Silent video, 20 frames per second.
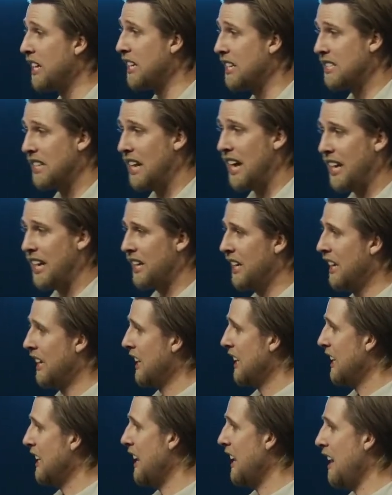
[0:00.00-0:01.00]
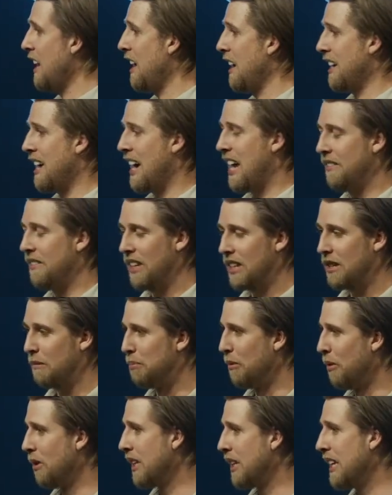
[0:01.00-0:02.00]
is like kind of like a
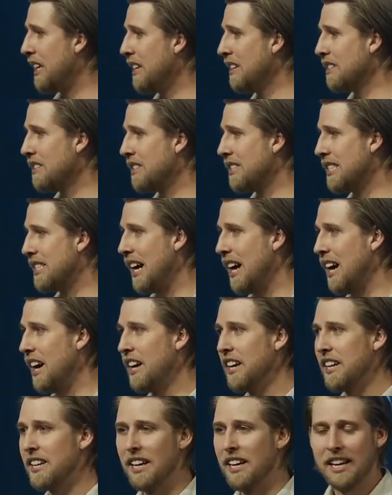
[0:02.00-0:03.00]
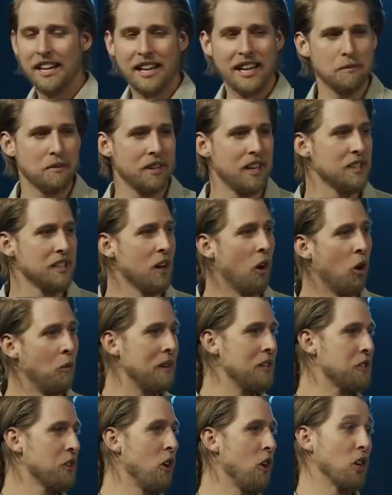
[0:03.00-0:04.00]
bully stud. Him and his
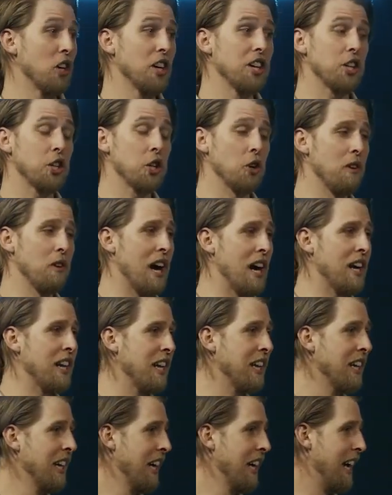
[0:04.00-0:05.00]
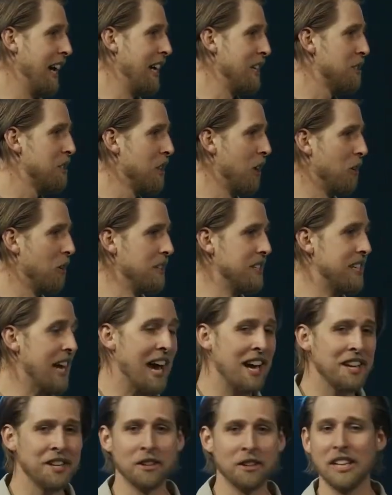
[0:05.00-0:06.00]
homies are all good at karate. And so
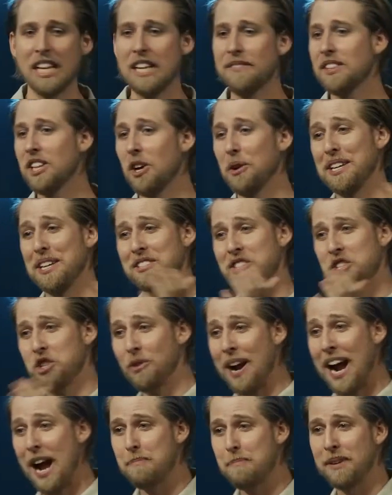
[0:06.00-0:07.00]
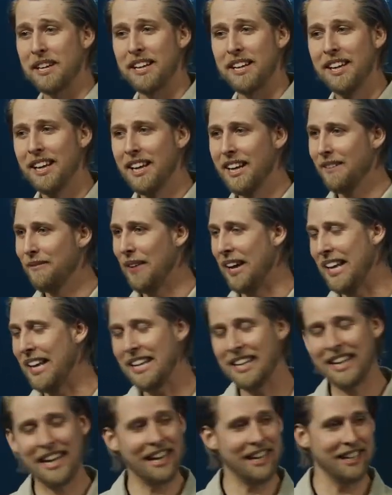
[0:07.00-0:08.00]
Daniel, even though he's scrappy, man,
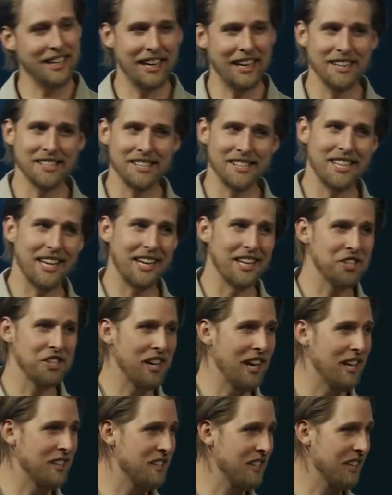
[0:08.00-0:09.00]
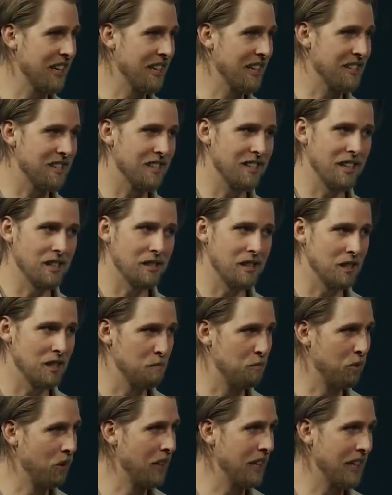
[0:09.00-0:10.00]
he doesn't stand a chance against this
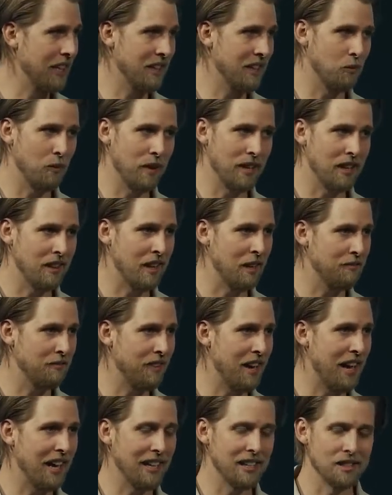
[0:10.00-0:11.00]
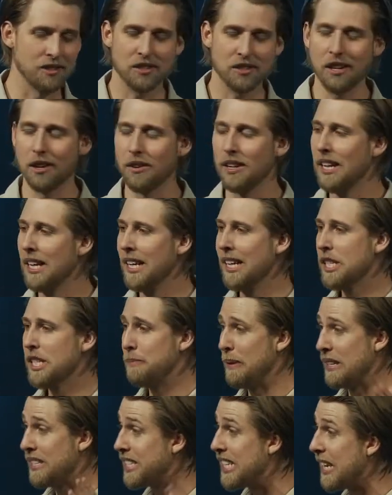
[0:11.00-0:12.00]
bully in the way that they fight. And so
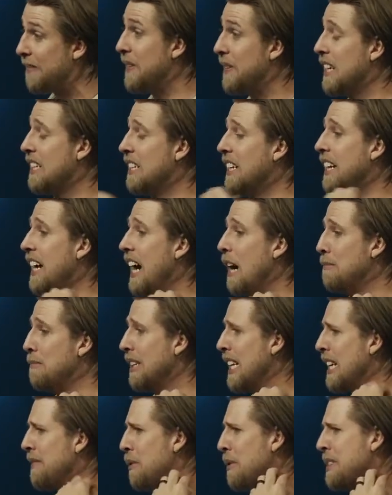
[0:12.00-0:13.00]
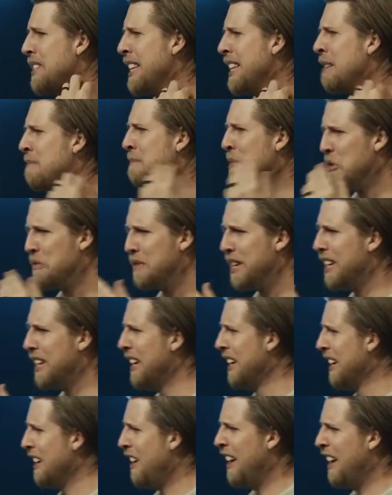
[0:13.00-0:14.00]
specifically, I believe it was in the movie,
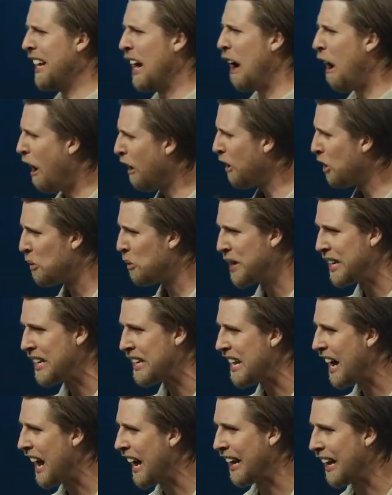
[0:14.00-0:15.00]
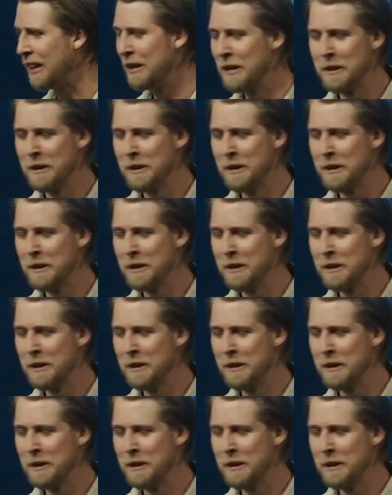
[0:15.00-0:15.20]
like Halloween night,